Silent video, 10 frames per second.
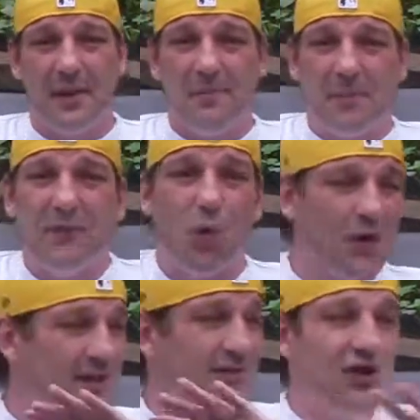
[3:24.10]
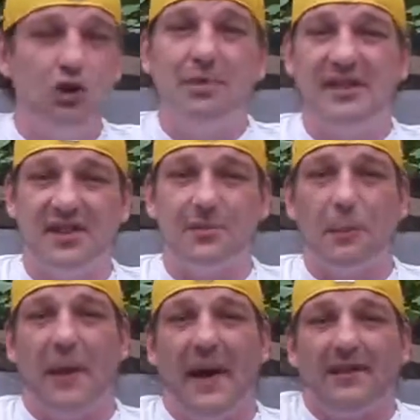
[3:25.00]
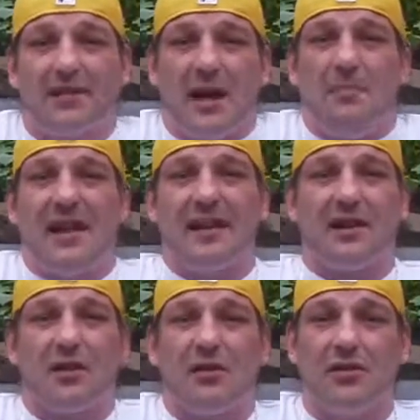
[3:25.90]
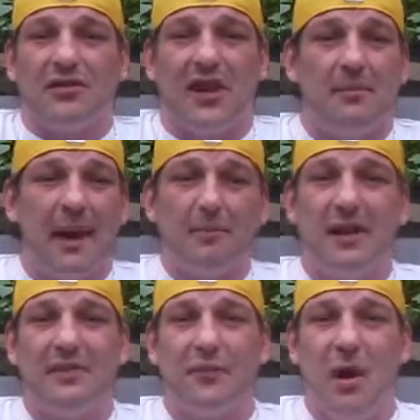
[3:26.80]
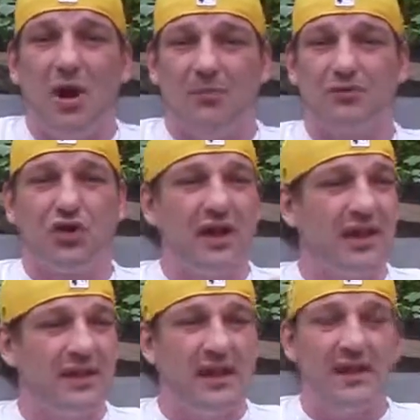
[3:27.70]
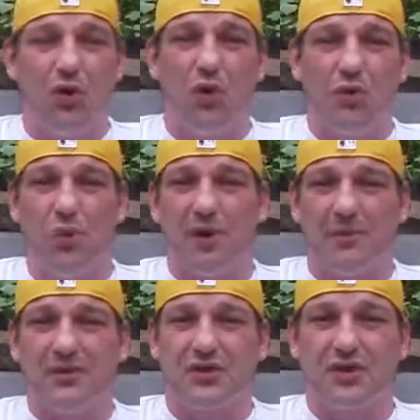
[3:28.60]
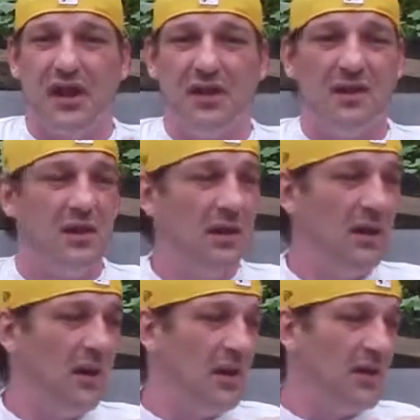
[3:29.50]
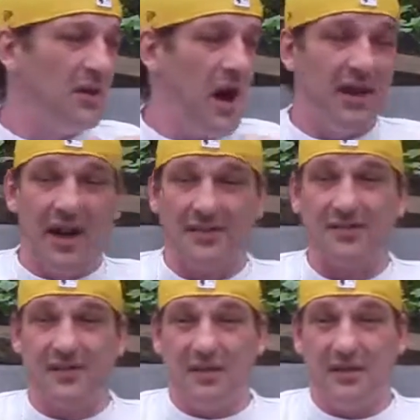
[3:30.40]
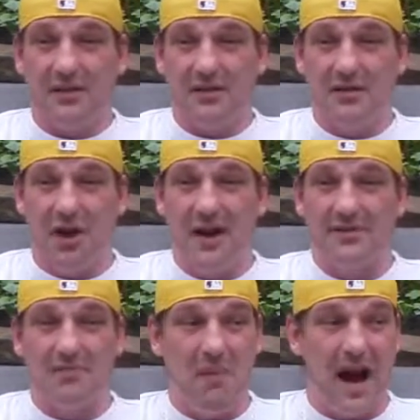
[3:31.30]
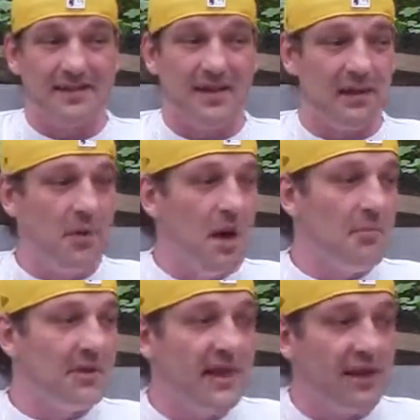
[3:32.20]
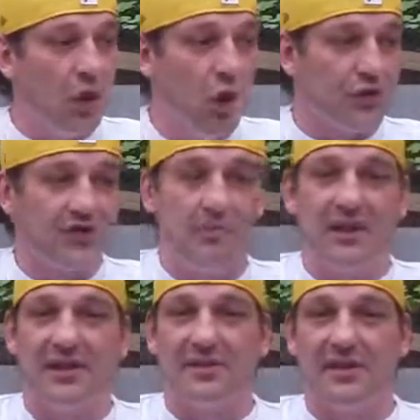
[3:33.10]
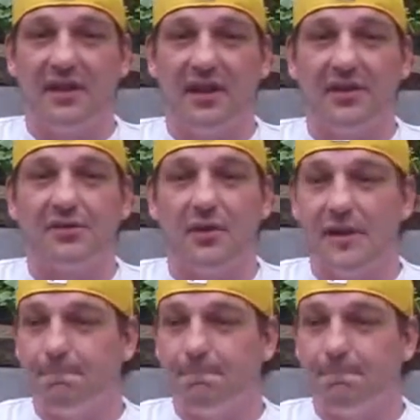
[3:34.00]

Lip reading: before these newbies even paid, they're coming out there, they're saying make money from home. So they get a hold of one of us, okay? Not us, as in my team, but they get a hold of somebody that's in the industry,